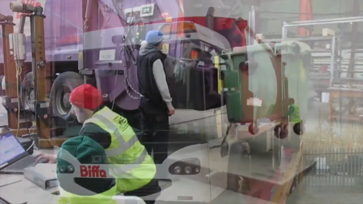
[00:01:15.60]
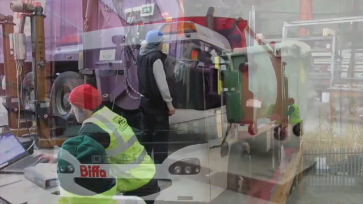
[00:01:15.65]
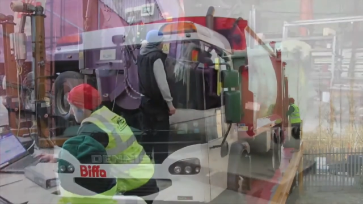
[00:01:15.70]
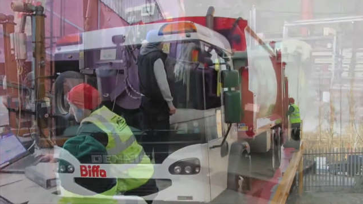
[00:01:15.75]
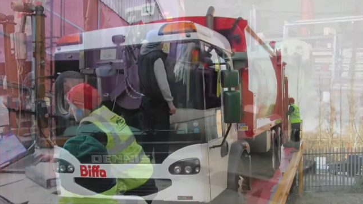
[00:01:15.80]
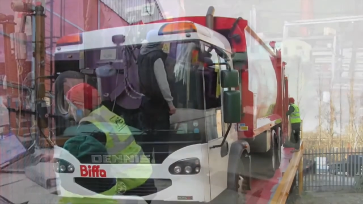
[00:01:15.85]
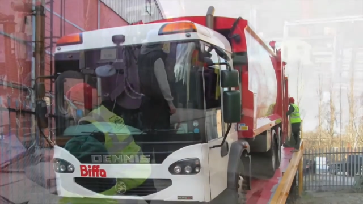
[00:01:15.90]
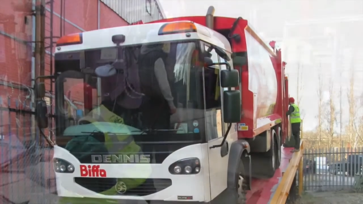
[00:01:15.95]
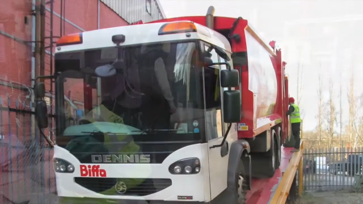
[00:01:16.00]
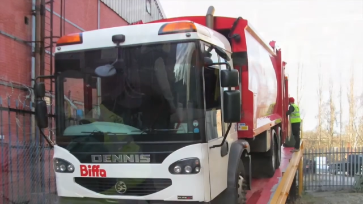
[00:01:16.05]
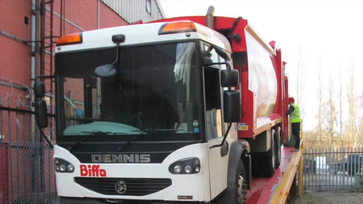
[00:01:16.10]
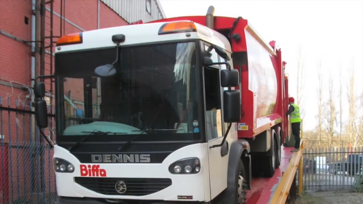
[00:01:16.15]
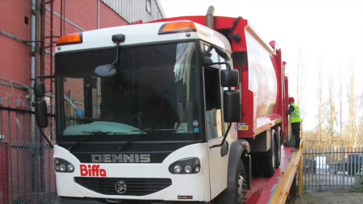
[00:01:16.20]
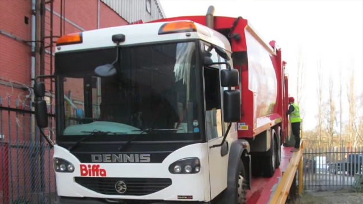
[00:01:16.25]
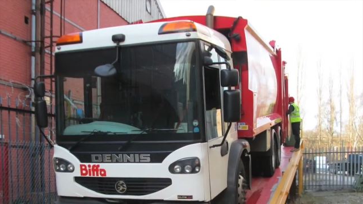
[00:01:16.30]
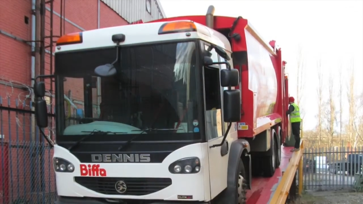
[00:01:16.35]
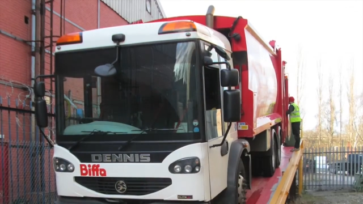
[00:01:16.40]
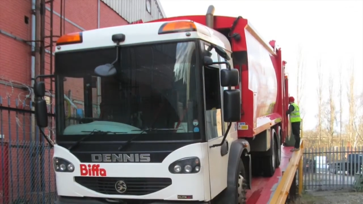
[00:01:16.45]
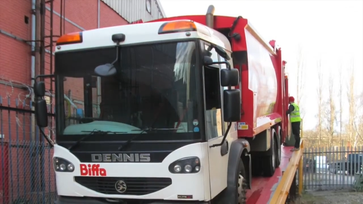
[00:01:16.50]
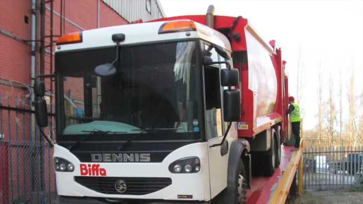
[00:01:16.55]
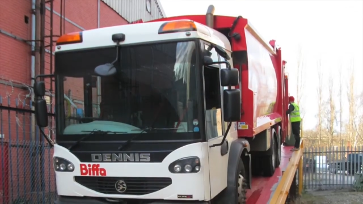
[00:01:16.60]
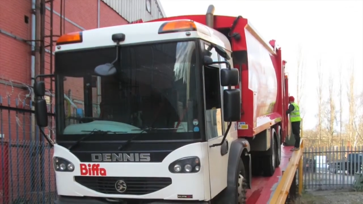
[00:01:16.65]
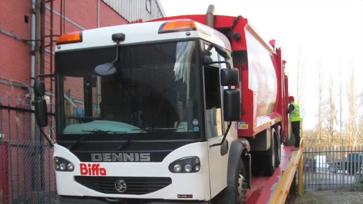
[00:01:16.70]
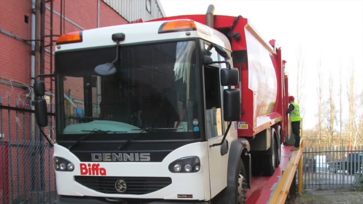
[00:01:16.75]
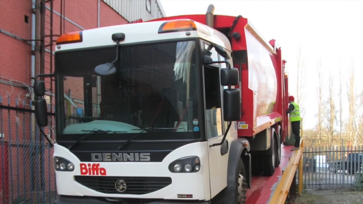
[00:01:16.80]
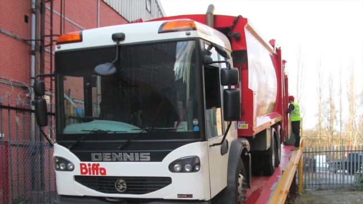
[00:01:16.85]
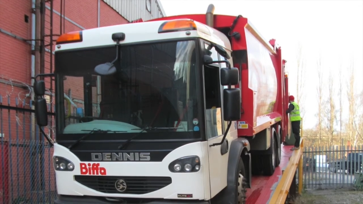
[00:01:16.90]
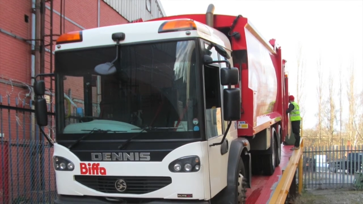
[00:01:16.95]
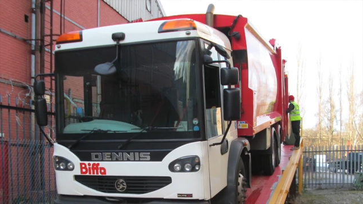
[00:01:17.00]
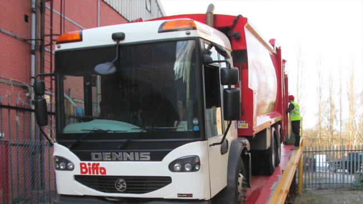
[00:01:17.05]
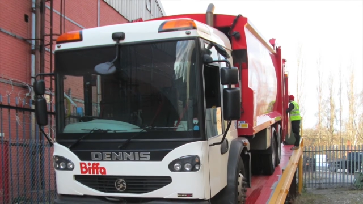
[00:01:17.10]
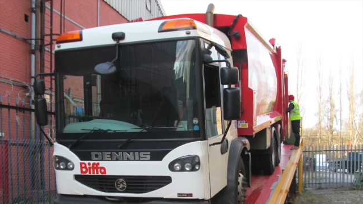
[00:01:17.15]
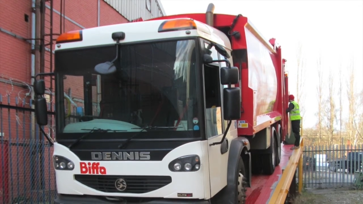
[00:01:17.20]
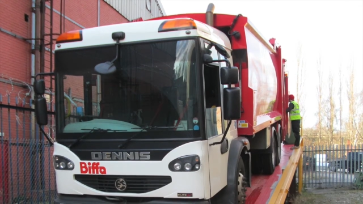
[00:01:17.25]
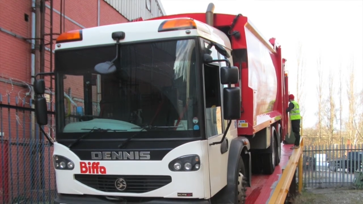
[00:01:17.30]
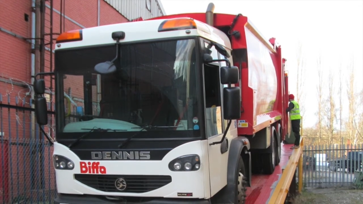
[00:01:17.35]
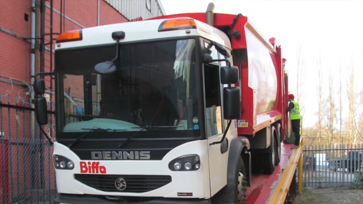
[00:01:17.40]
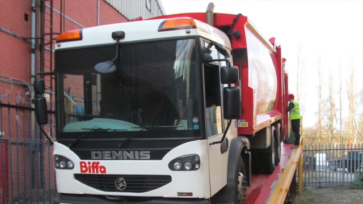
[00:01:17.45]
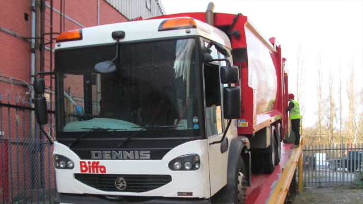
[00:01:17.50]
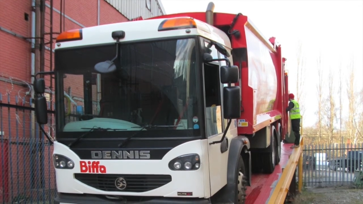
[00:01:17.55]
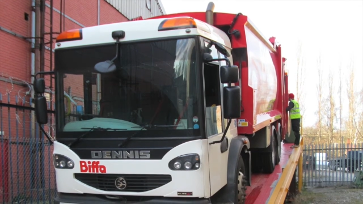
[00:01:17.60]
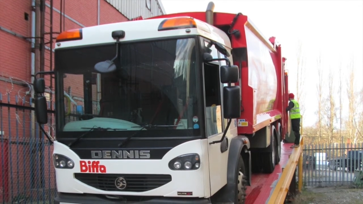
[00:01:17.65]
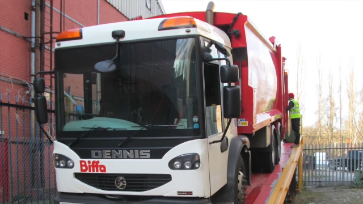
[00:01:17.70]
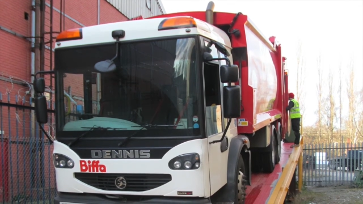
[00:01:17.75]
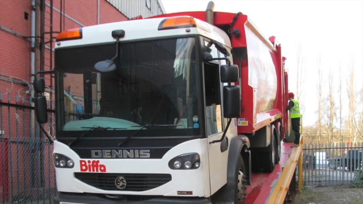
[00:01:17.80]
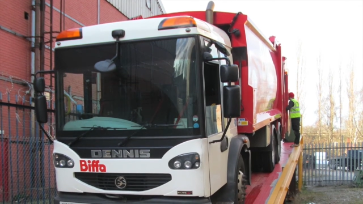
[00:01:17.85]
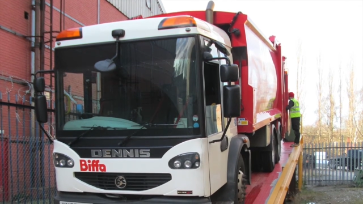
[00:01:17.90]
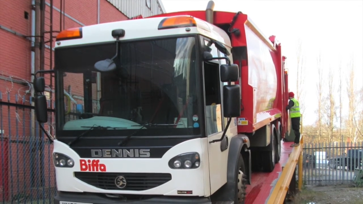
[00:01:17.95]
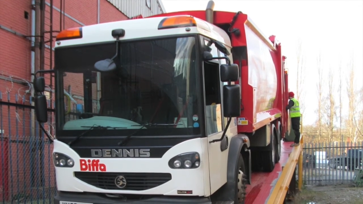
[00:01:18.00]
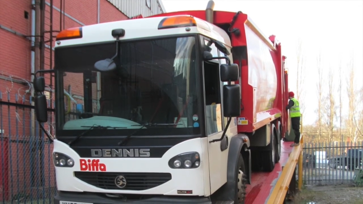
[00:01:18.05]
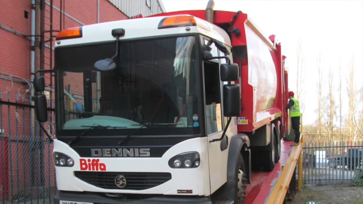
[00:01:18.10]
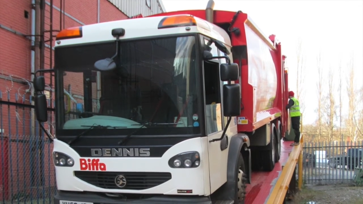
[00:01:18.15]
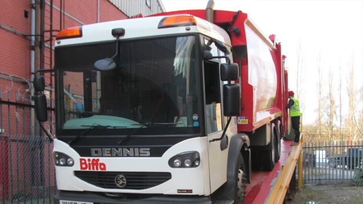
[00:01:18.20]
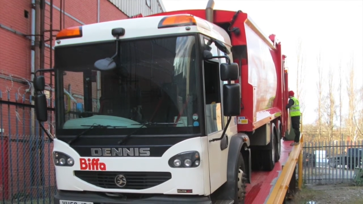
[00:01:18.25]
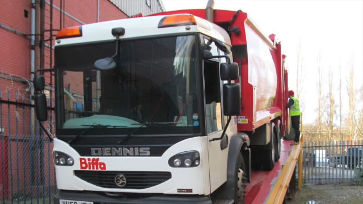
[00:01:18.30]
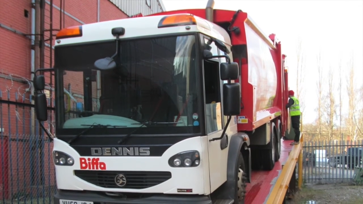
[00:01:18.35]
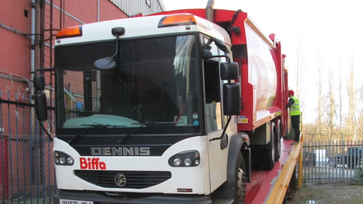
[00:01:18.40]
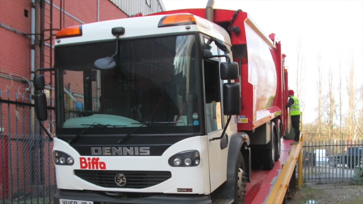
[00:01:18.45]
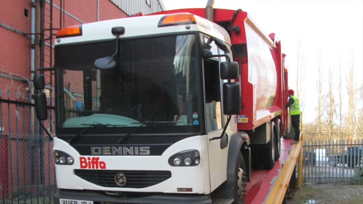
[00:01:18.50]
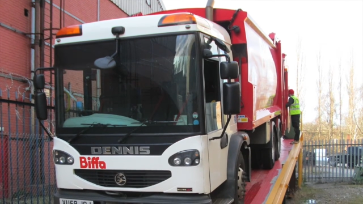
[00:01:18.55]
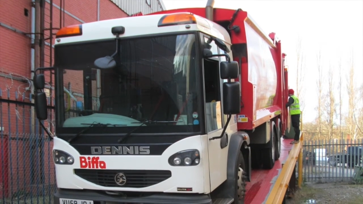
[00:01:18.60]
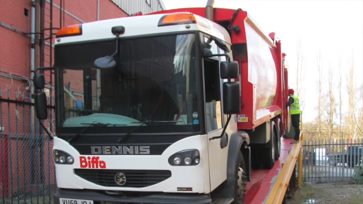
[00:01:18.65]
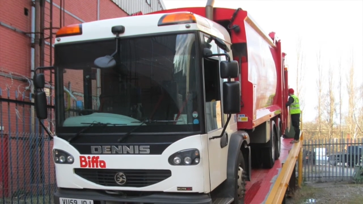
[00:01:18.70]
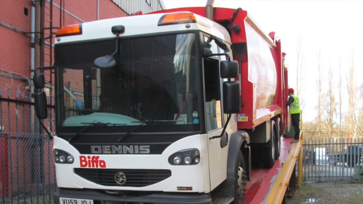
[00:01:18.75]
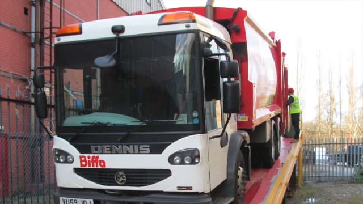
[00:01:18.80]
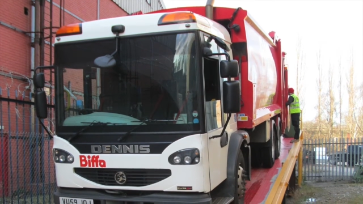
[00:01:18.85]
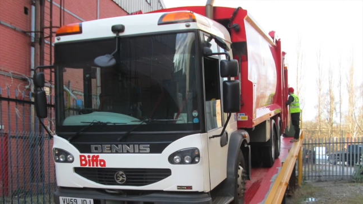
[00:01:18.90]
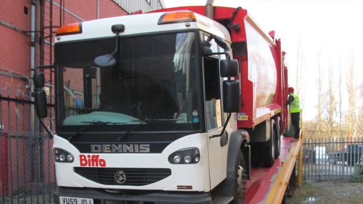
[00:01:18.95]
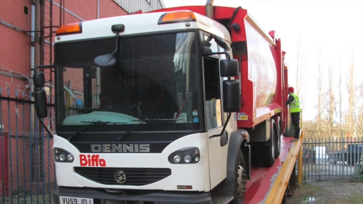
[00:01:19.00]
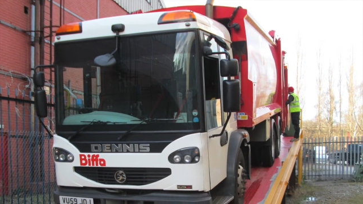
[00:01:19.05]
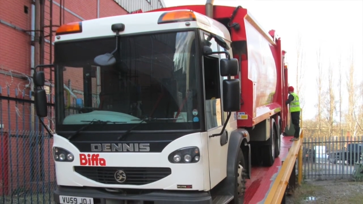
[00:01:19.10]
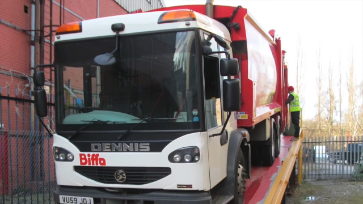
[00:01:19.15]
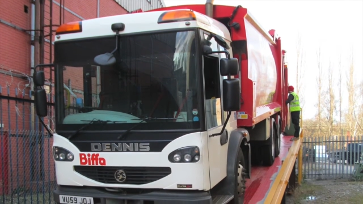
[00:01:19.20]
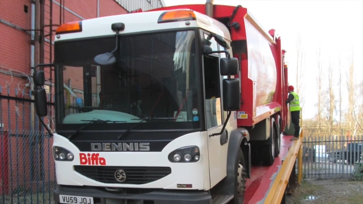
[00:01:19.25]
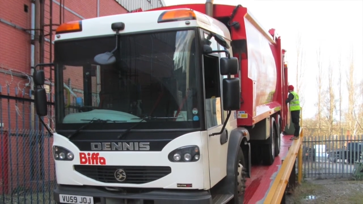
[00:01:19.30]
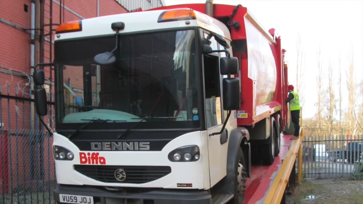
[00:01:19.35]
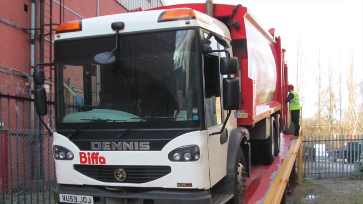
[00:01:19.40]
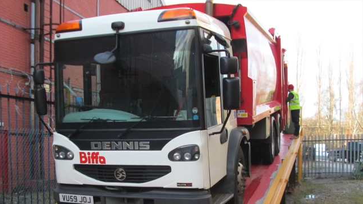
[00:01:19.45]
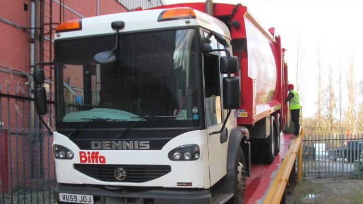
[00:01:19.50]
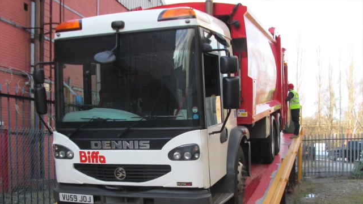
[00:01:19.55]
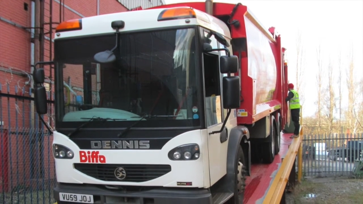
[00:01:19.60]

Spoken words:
[unreadable: no face in view]